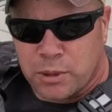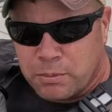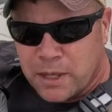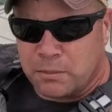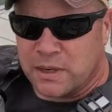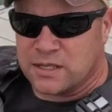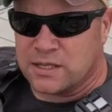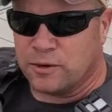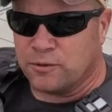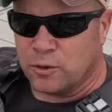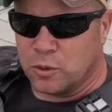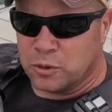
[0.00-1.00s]
and propel
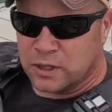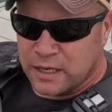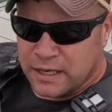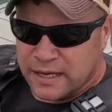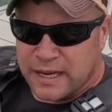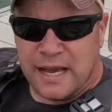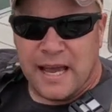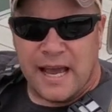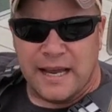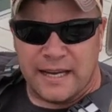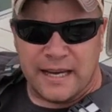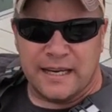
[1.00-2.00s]
myself forward
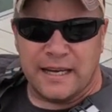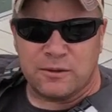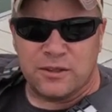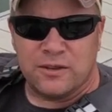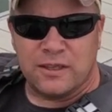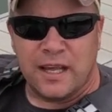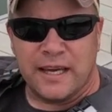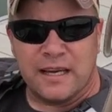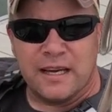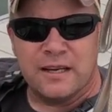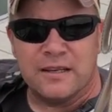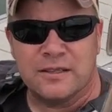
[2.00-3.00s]
and head out to the
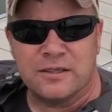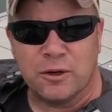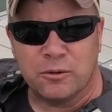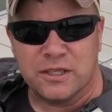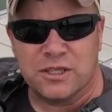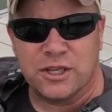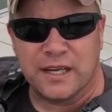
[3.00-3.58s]
lake. So let's